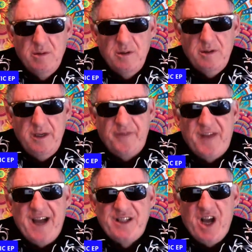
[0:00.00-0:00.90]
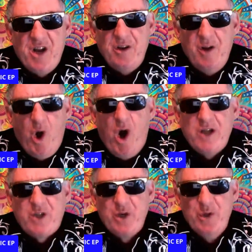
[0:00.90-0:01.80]
If not, if they don't, I
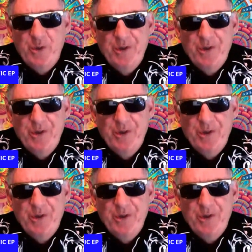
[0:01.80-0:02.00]
do.